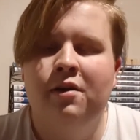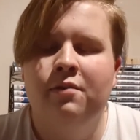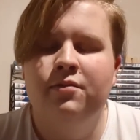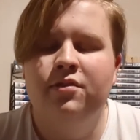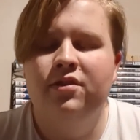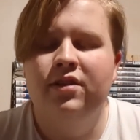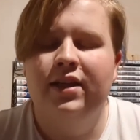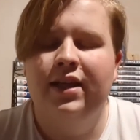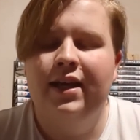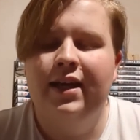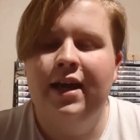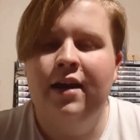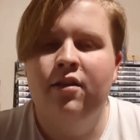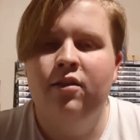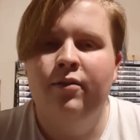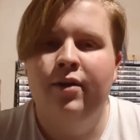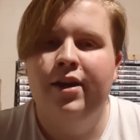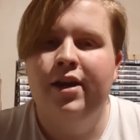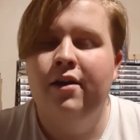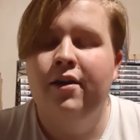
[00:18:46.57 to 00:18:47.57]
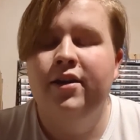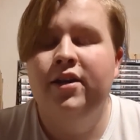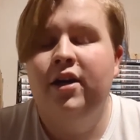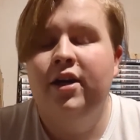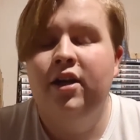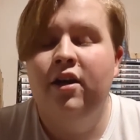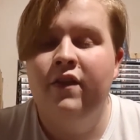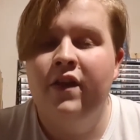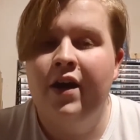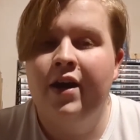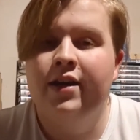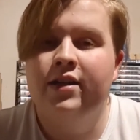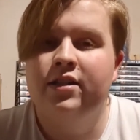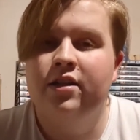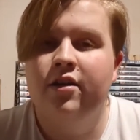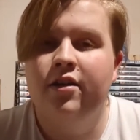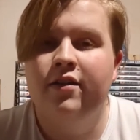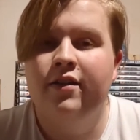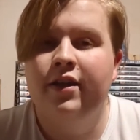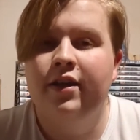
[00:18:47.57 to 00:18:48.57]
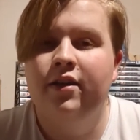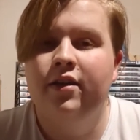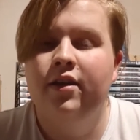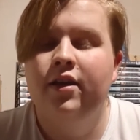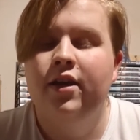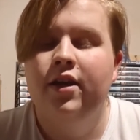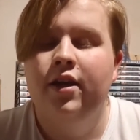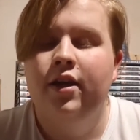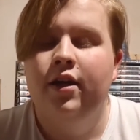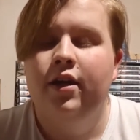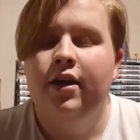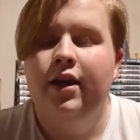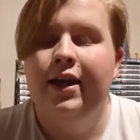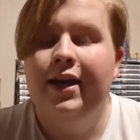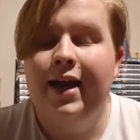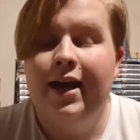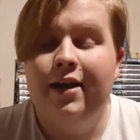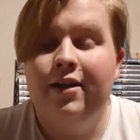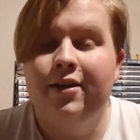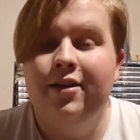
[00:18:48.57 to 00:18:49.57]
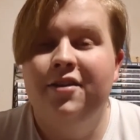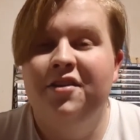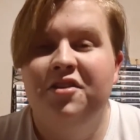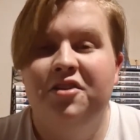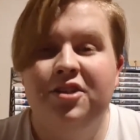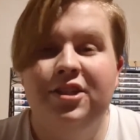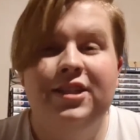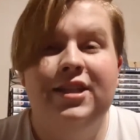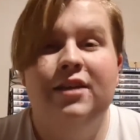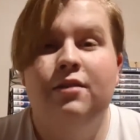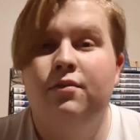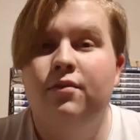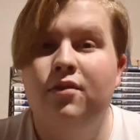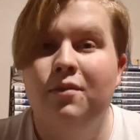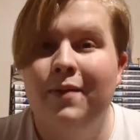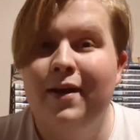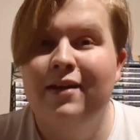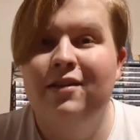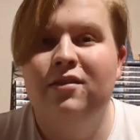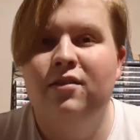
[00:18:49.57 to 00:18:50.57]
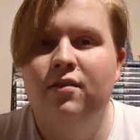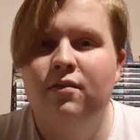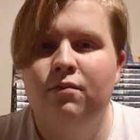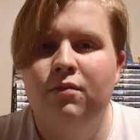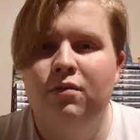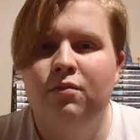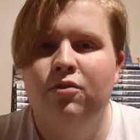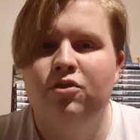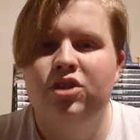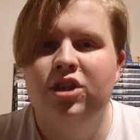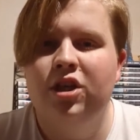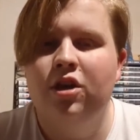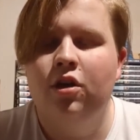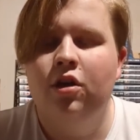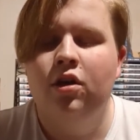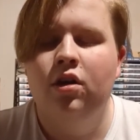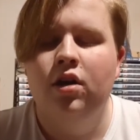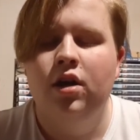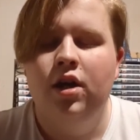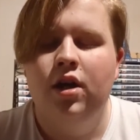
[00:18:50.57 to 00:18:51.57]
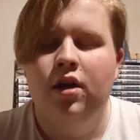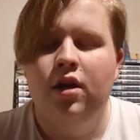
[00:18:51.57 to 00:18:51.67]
I'm just going to get it out of the way now. I like the actor. I think, again, she did the best with what she got.